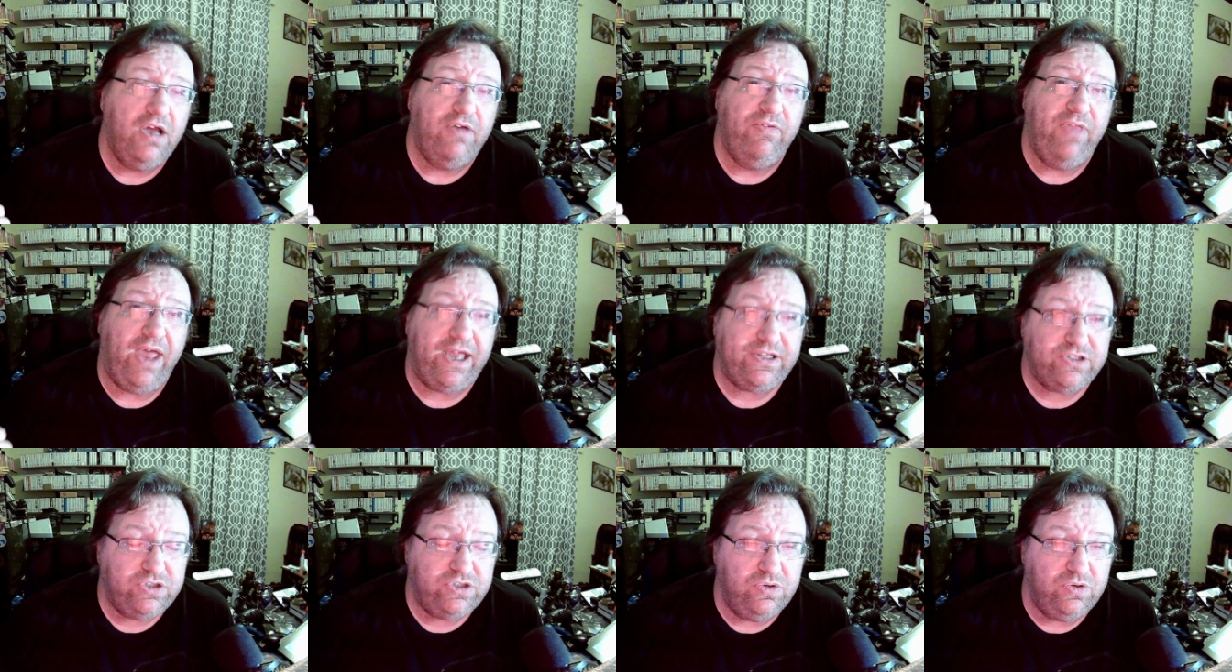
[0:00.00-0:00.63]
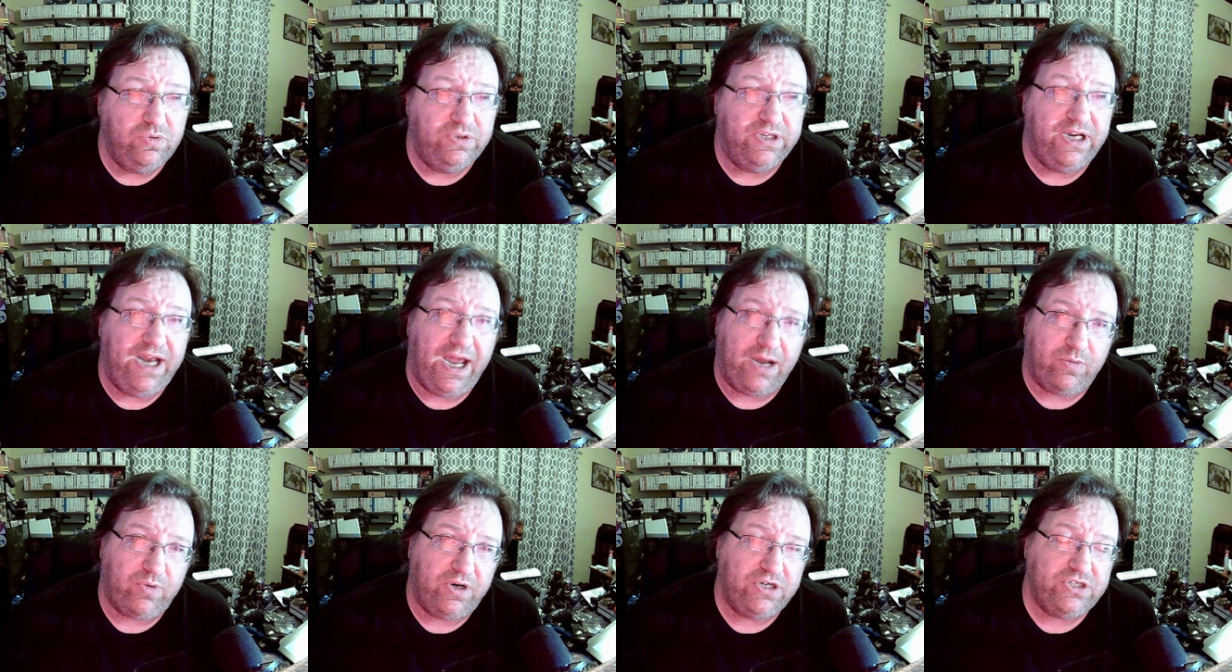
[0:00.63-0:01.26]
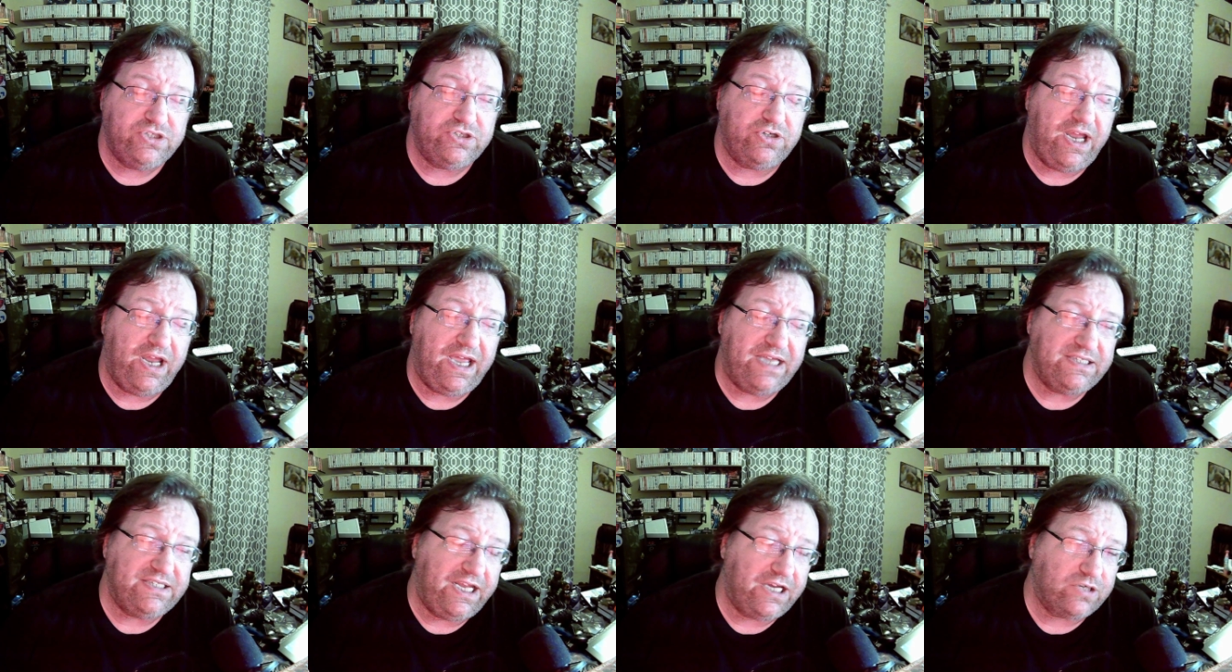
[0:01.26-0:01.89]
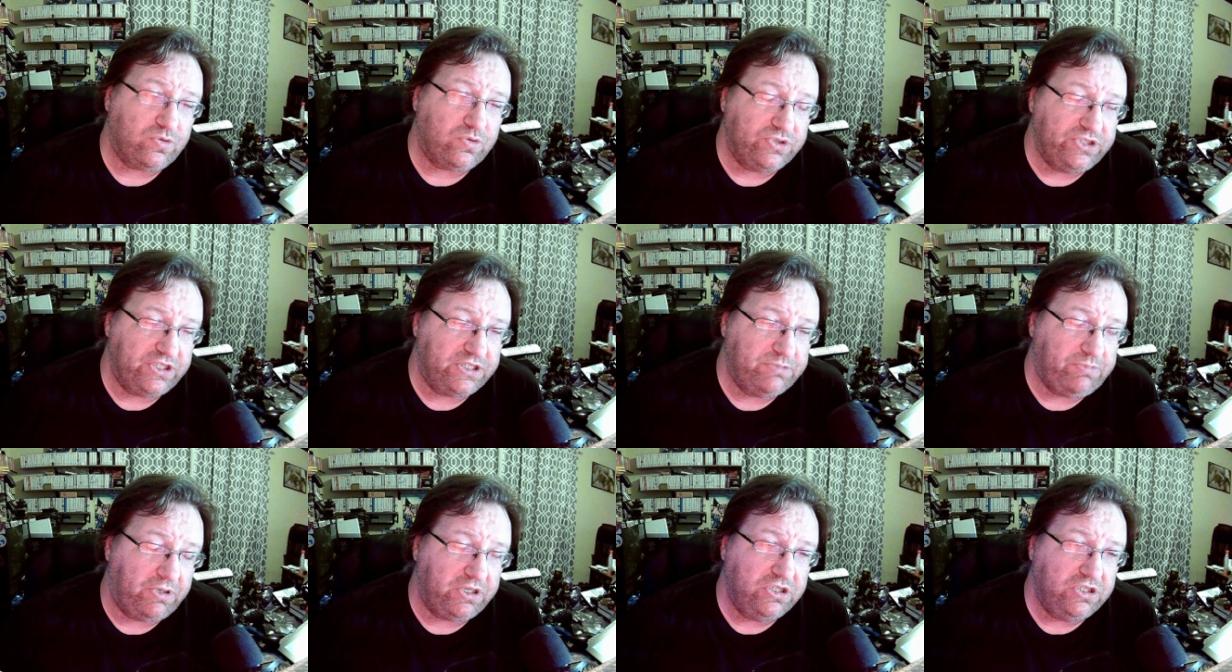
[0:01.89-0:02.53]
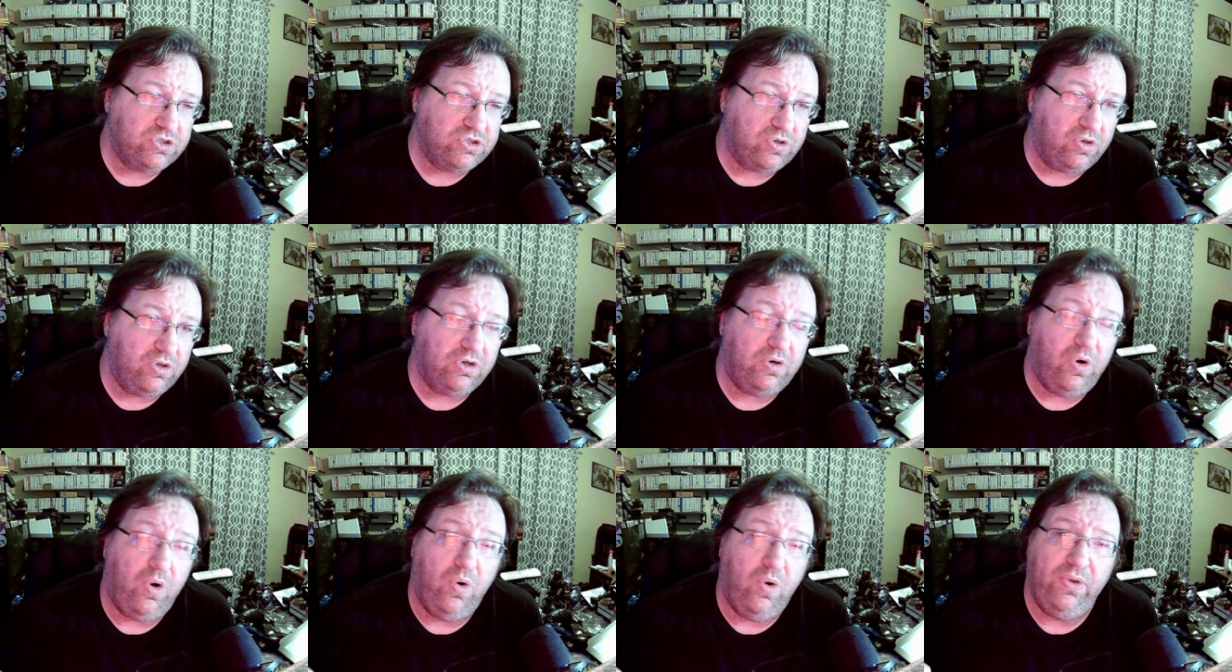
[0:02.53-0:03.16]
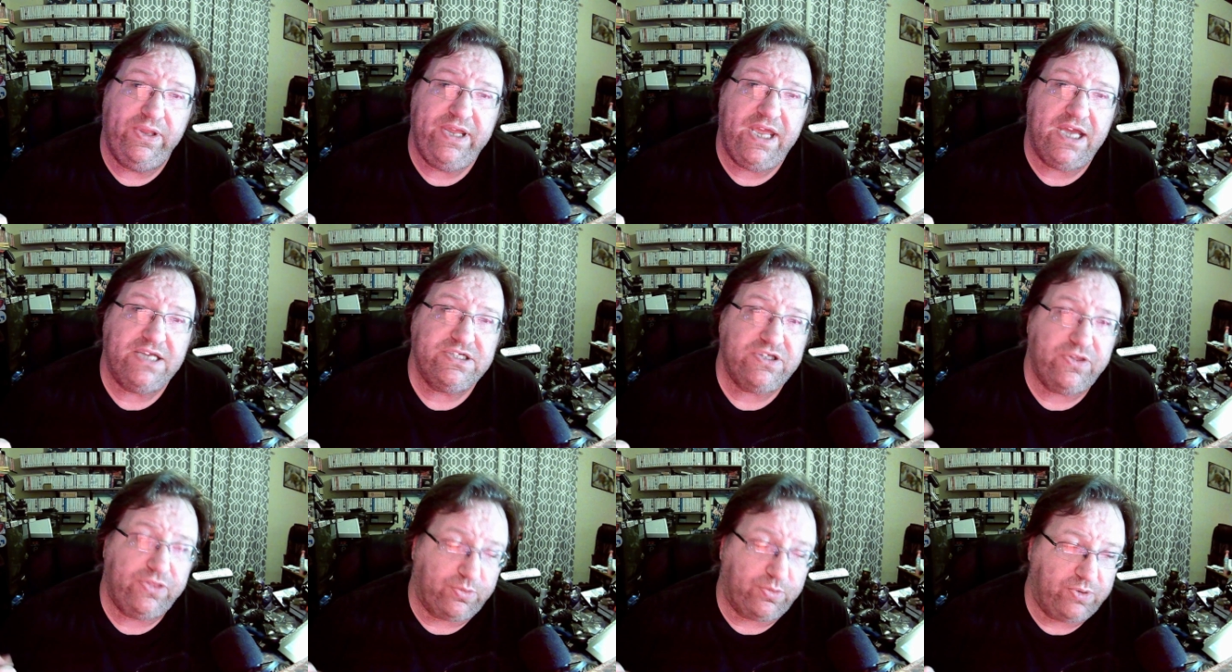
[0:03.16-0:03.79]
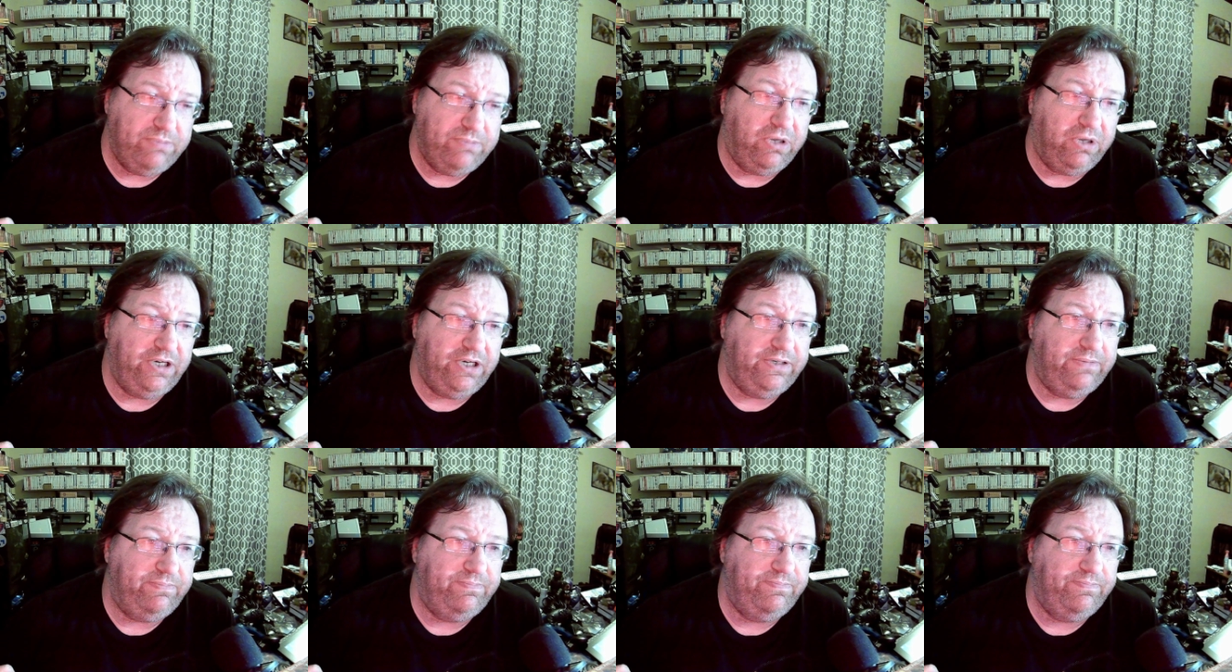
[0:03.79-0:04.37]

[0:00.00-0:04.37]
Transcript: That too did not register as an actual six button controller, only as a three button.